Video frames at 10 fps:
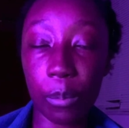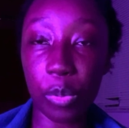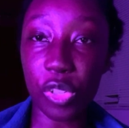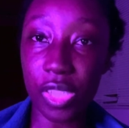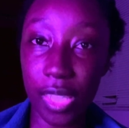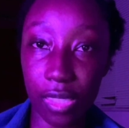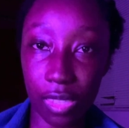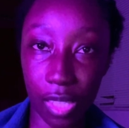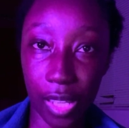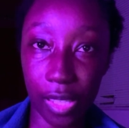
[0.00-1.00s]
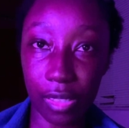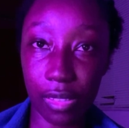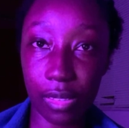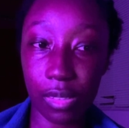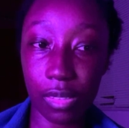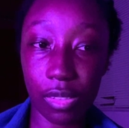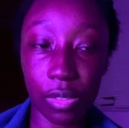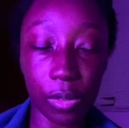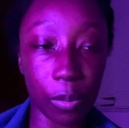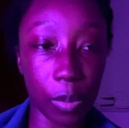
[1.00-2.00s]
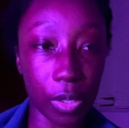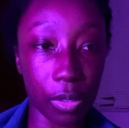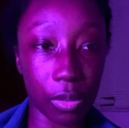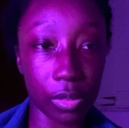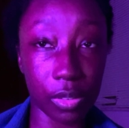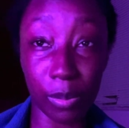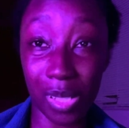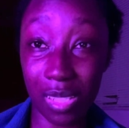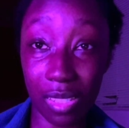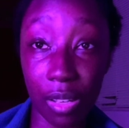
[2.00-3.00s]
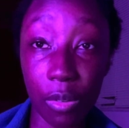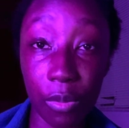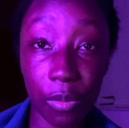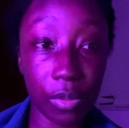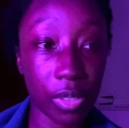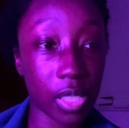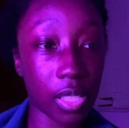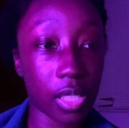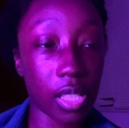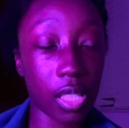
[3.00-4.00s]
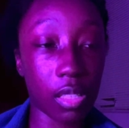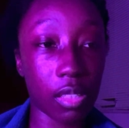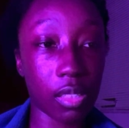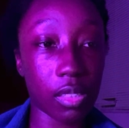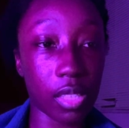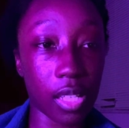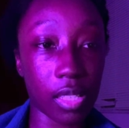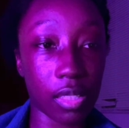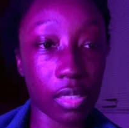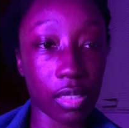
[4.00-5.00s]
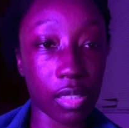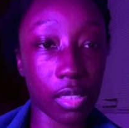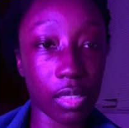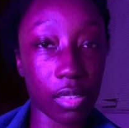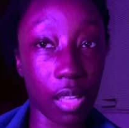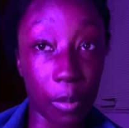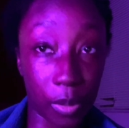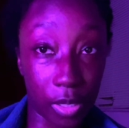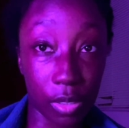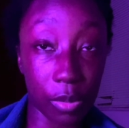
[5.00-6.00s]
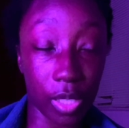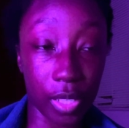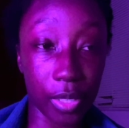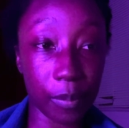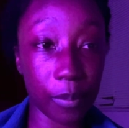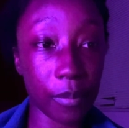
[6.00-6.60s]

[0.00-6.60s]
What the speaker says: present that to the world, to myself, then I want to do that.